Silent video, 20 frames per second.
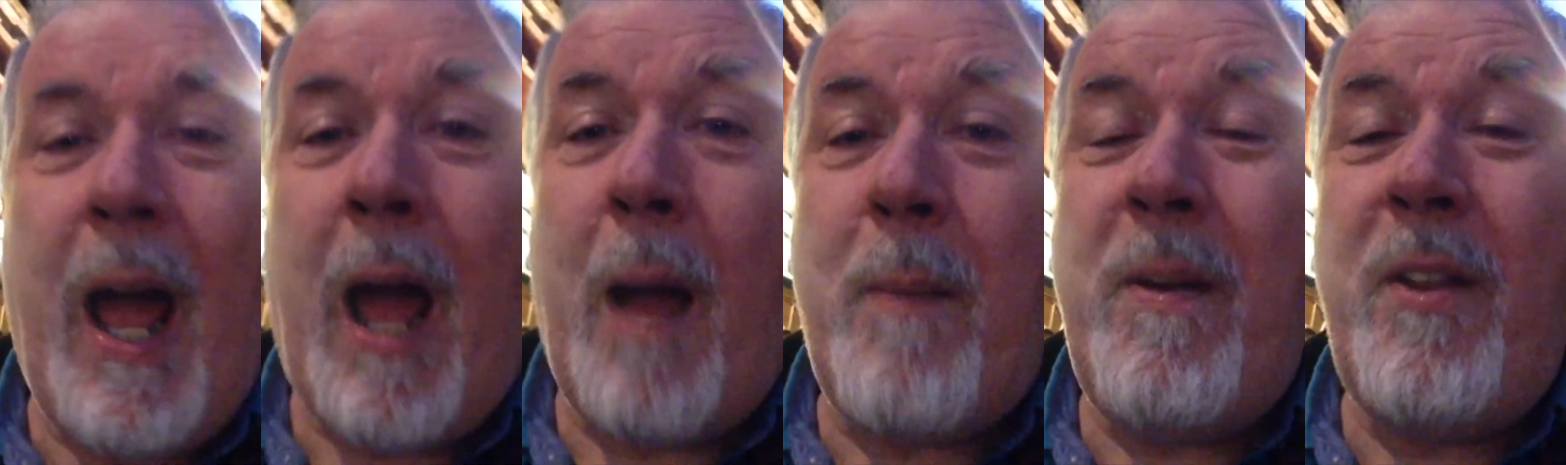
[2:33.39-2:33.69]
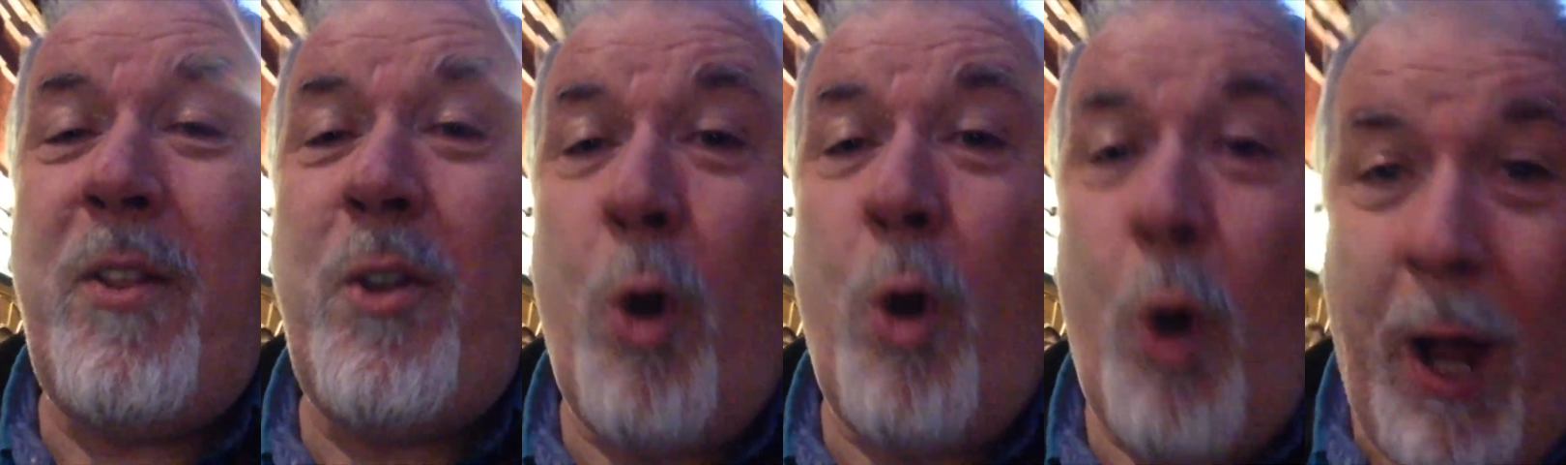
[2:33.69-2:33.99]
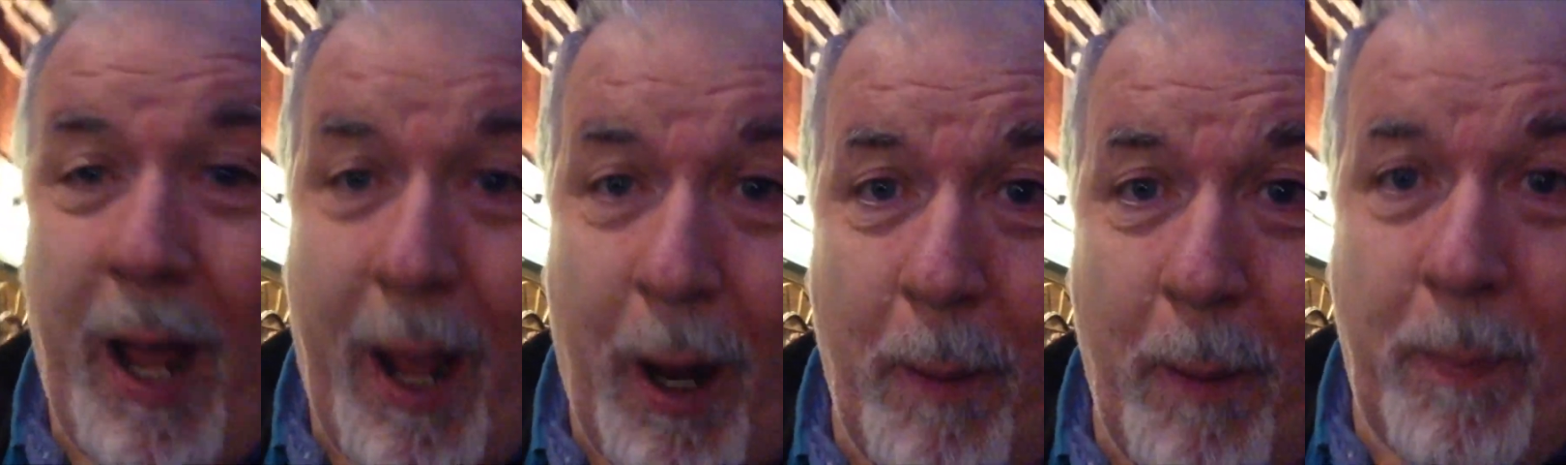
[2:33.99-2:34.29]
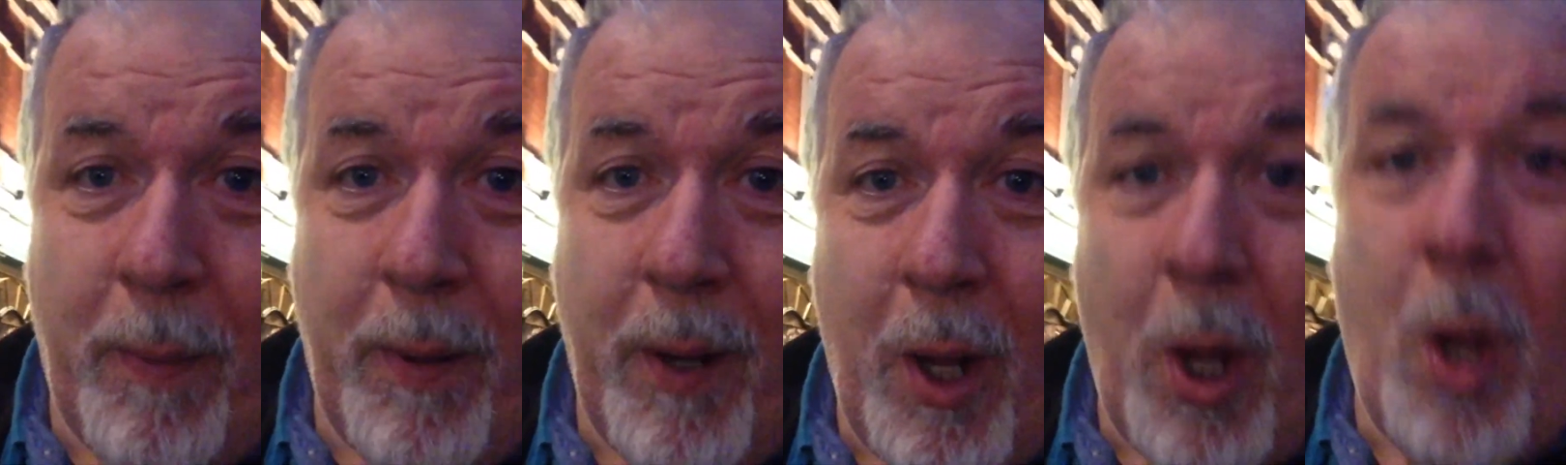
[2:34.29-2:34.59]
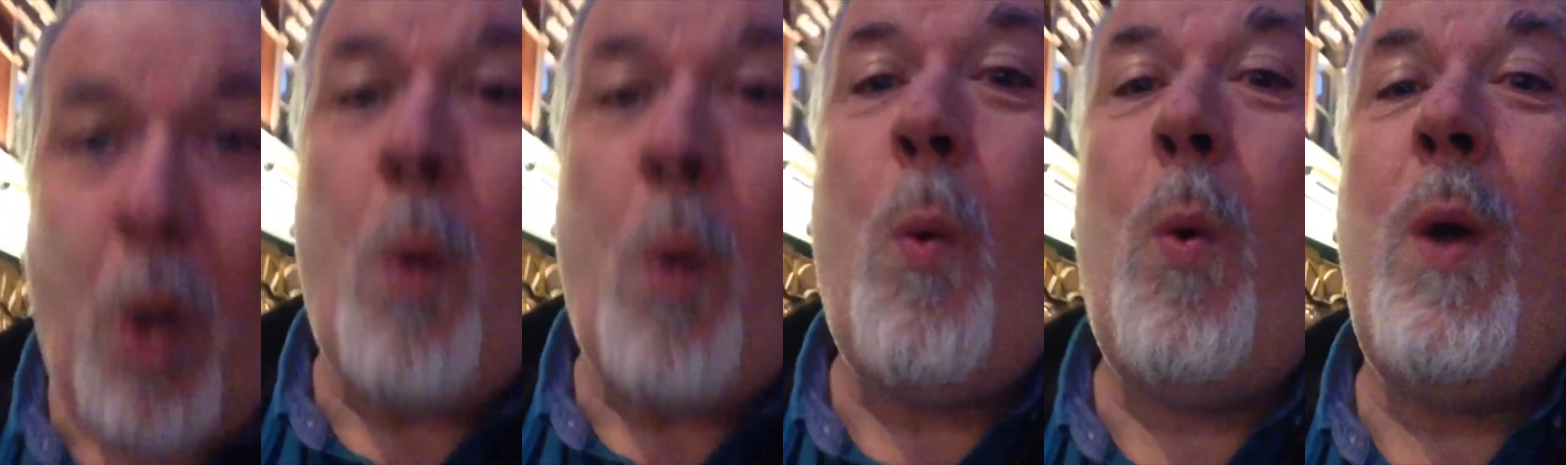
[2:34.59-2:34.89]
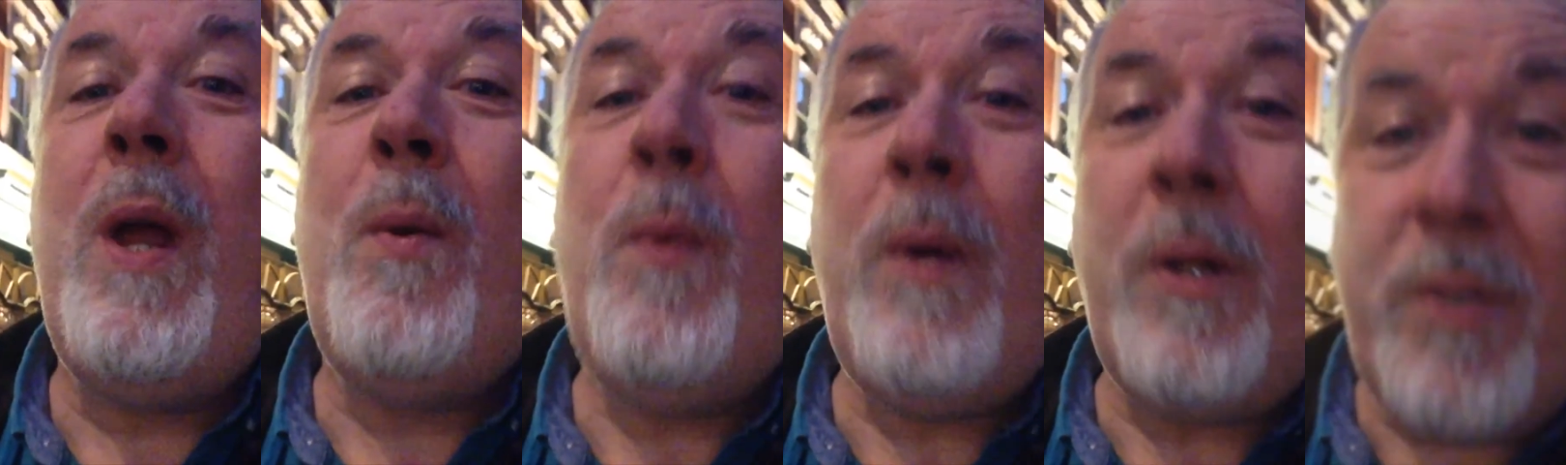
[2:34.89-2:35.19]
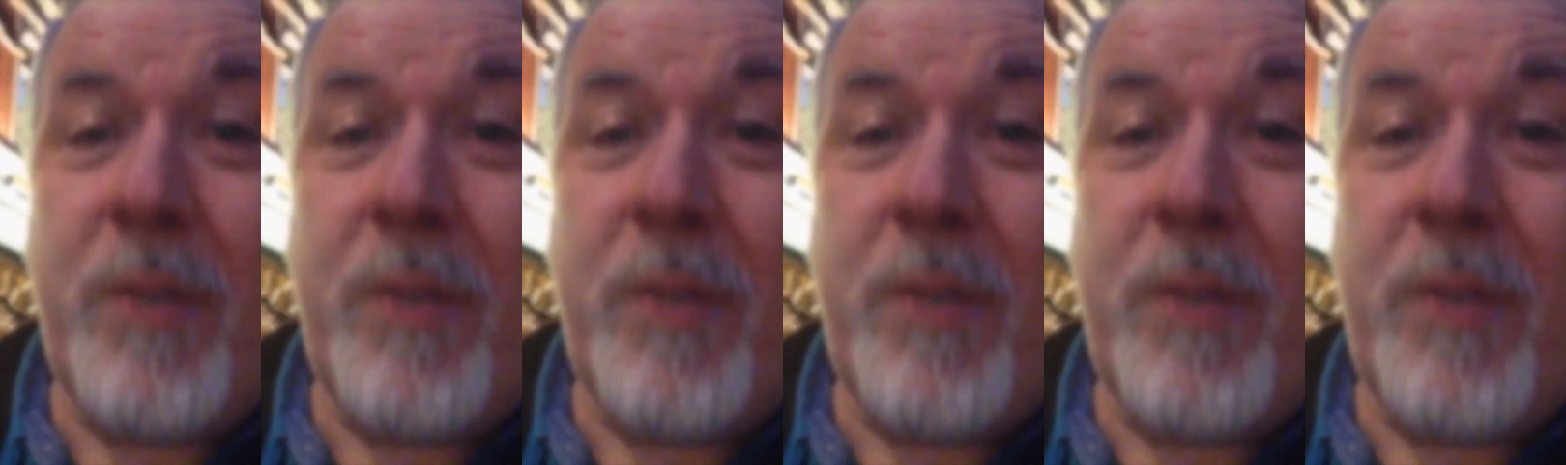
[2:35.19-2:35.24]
and with your help, we will